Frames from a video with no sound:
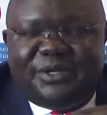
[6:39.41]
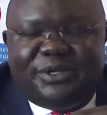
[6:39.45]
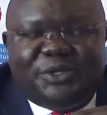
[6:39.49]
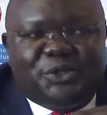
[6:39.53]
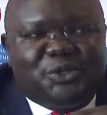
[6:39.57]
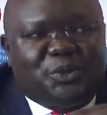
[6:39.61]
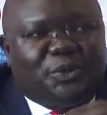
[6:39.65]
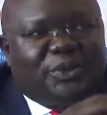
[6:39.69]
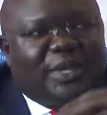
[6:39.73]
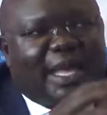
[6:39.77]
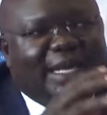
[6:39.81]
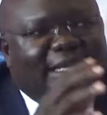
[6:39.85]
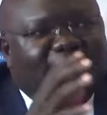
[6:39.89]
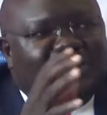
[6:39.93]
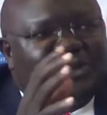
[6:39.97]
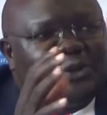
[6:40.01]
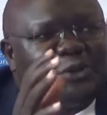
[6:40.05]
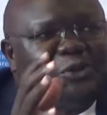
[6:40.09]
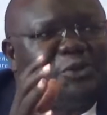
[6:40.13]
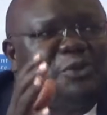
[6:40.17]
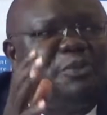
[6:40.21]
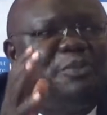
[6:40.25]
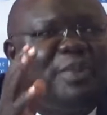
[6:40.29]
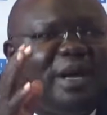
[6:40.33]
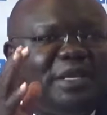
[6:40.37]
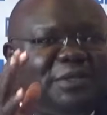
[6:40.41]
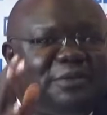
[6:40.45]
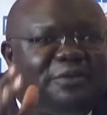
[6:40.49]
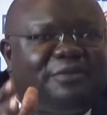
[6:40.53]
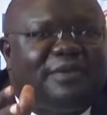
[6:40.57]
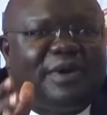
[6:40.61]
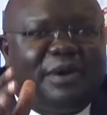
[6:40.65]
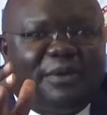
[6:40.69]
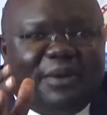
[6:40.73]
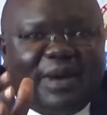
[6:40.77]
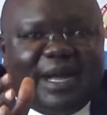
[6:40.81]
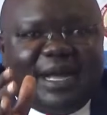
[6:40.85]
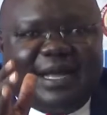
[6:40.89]
So that is also part of
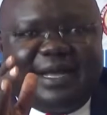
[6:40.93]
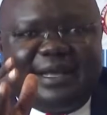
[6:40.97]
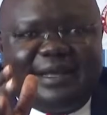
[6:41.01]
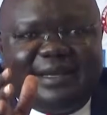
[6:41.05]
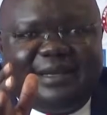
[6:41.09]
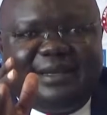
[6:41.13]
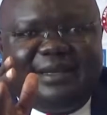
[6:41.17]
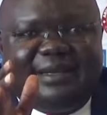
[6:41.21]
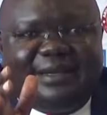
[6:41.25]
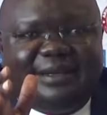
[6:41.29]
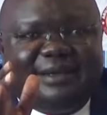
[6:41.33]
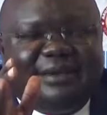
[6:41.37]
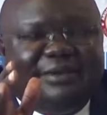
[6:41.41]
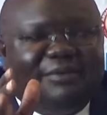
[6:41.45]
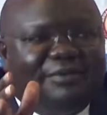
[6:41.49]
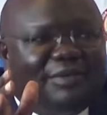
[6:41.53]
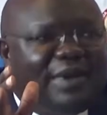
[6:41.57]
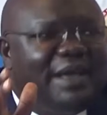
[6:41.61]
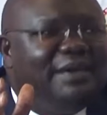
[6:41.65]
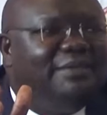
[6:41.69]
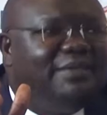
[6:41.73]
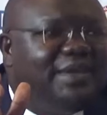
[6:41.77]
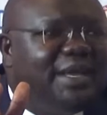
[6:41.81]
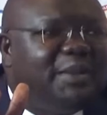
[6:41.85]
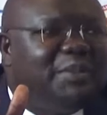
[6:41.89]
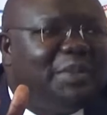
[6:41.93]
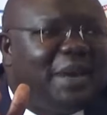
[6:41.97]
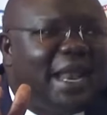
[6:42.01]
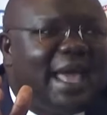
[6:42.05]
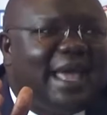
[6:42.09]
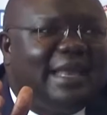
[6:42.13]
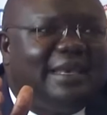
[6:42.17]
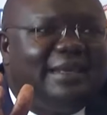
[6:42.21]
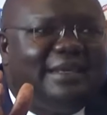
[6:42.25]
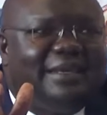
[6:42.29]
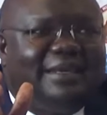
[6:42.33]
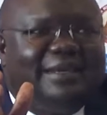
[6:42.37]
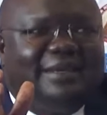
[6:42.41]
our five-year plan.
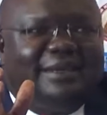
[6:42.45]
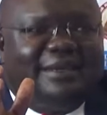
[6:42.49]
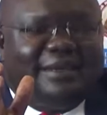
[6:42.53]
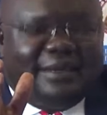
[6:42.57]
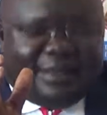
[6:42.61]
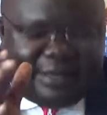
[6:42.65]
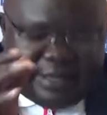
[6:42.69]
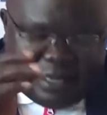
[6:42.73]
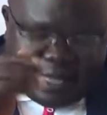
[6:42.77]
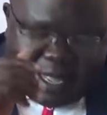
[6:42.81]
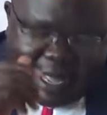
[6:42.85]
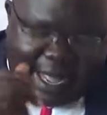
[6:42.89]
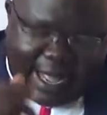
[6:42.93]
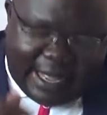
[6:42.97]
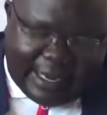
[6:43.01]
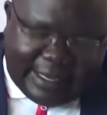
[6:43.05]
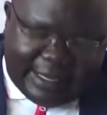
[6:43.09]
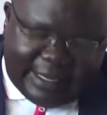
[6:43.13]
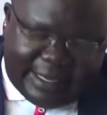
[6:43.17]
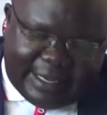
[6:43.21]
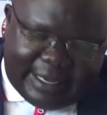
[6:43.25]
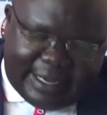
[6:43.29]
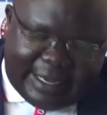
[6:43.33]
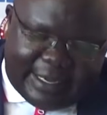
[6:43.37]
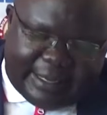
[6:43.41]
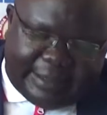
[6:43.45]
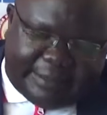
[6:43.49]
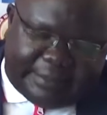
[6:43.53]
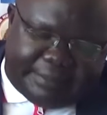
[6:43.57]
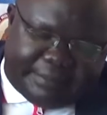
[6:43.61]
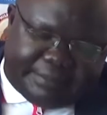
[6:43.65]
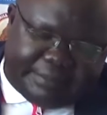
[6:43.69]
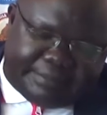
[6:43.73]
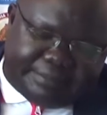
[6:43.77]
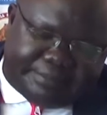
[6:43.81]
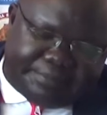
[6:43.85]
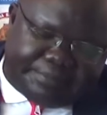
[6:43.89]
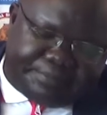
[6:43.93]
And
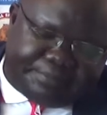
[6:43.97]
um,